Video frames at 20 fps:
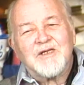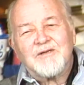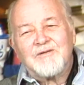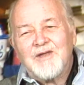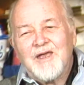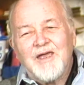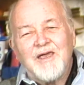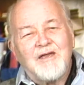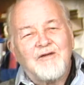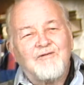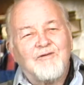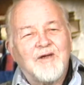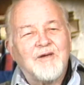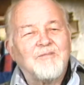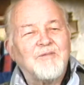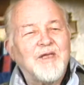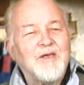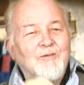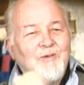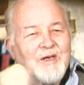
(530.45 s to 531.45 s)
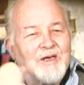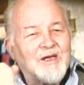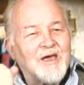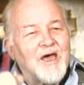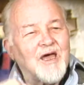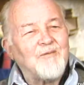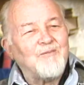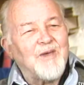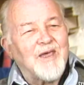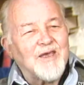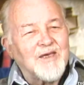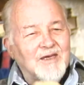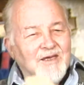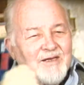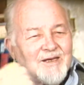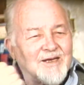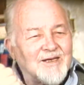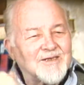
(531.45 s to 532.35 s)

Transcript: and they grimly went on making